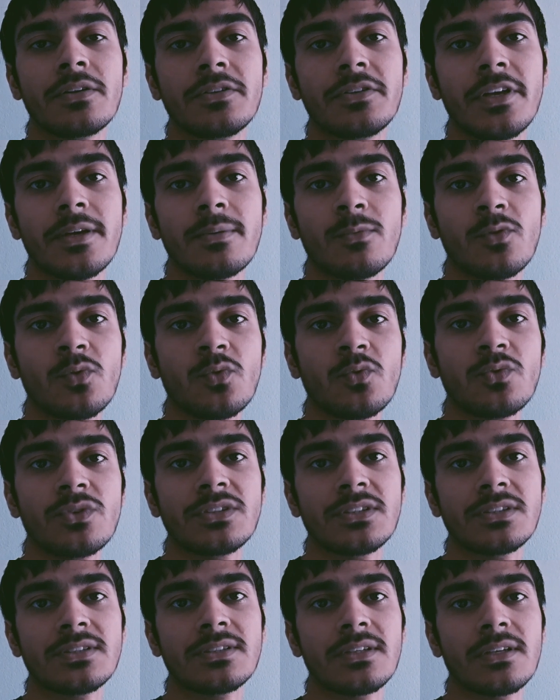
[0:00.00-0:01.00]
Temu,
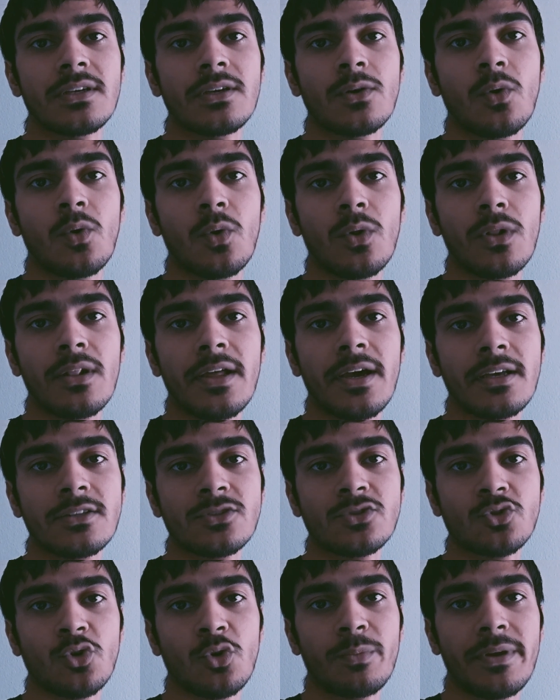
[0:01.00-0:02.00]
which is a online
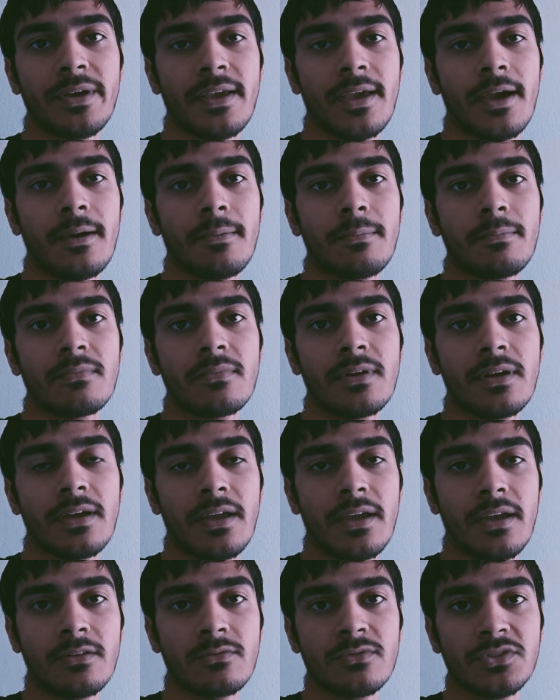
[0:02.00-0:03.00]
shopping app
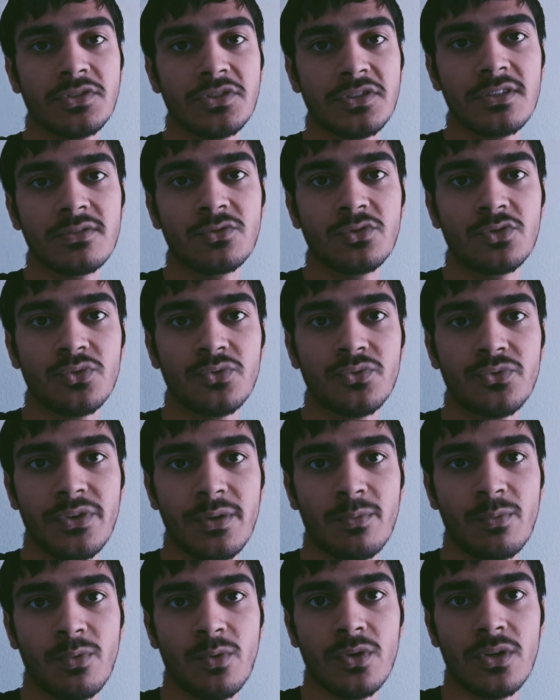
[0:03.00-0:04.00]
and which gives you free
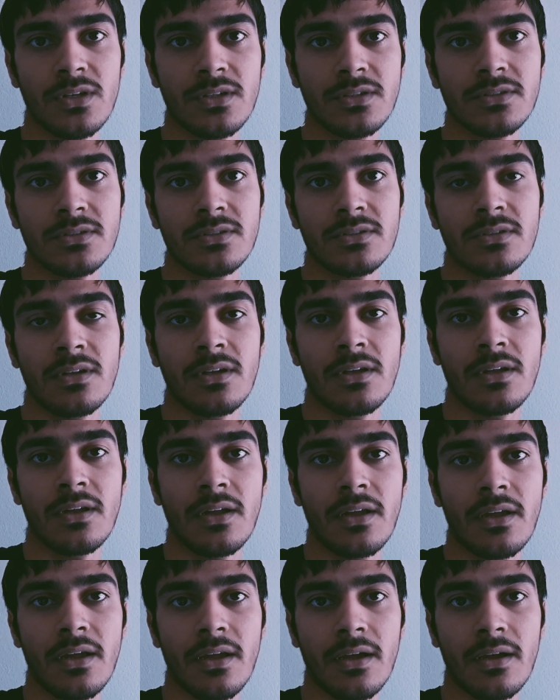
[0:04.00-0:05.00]
products,
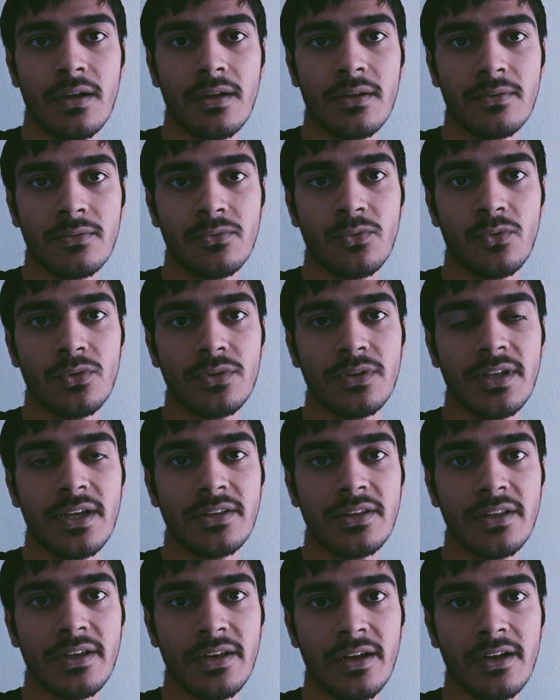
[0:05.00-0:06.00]
and for
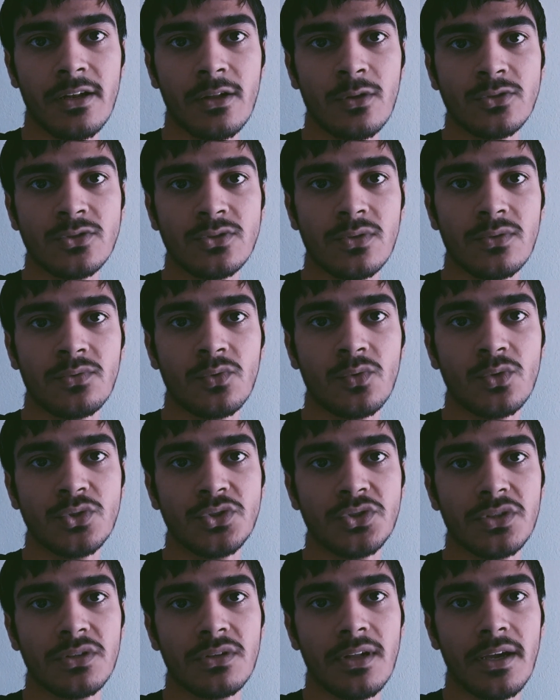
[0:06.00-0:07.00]
that there are lots of
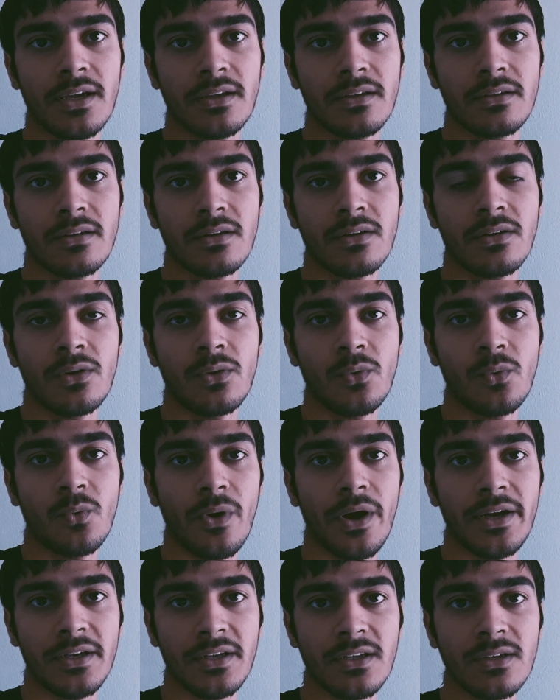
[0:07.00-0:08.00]
questions like
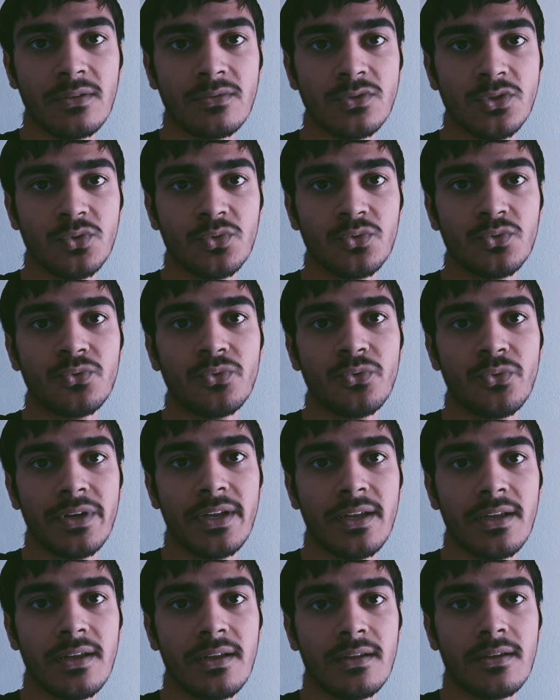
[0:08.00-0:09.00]
why it gives you
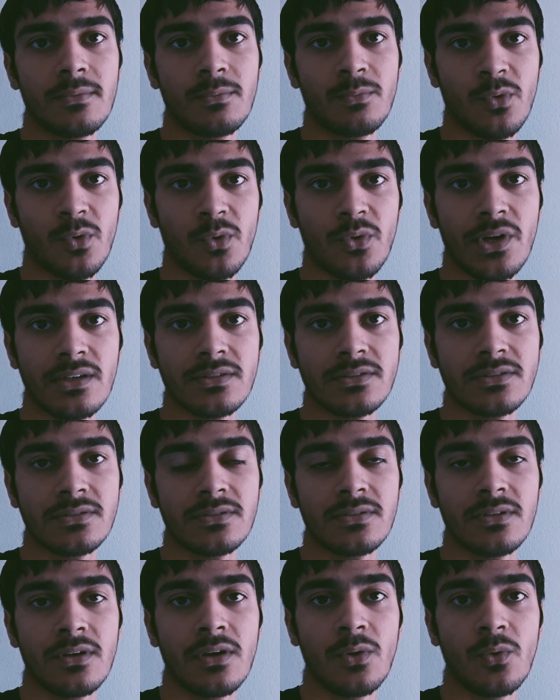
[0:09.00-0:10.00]
free products,
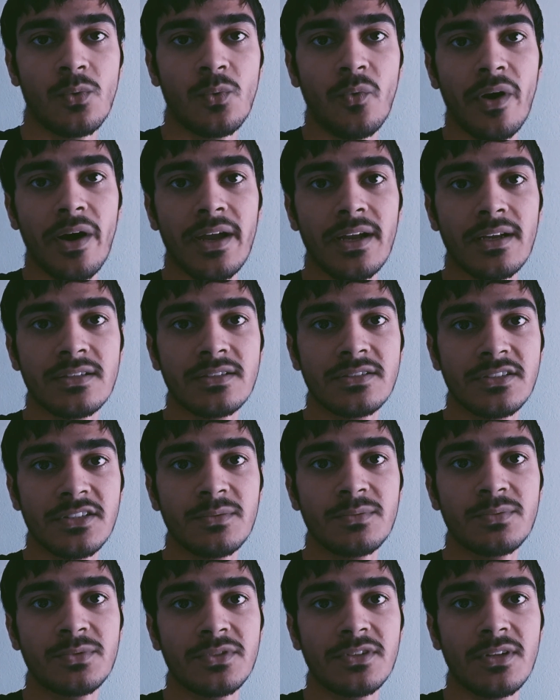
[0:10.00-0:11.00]
why it
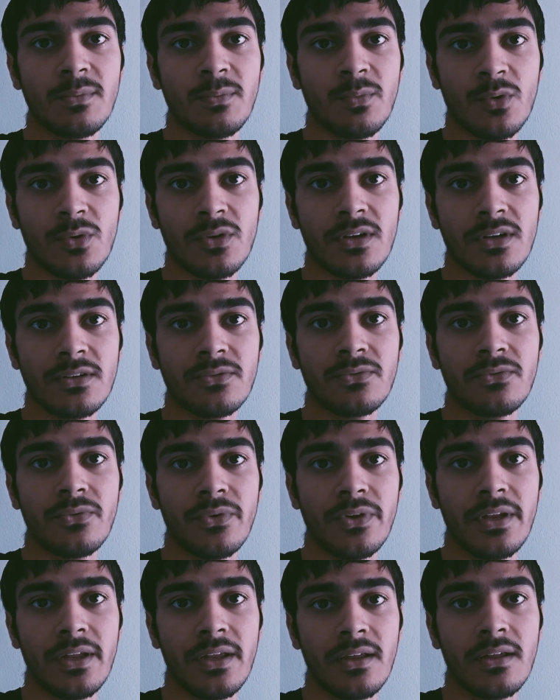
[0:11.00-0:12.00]
ships the product
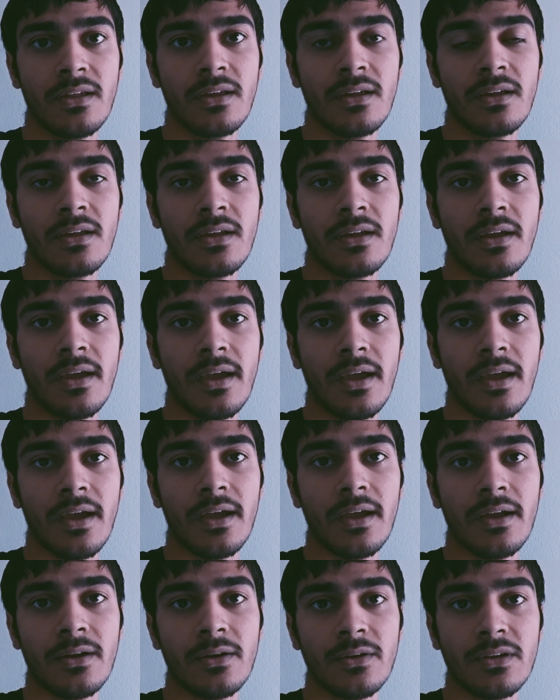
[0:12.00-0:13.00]
free,
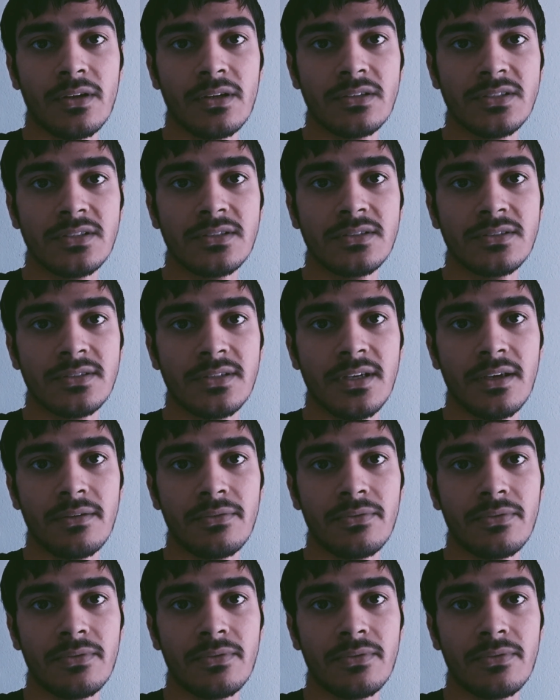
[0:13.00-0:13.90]
and is it safe,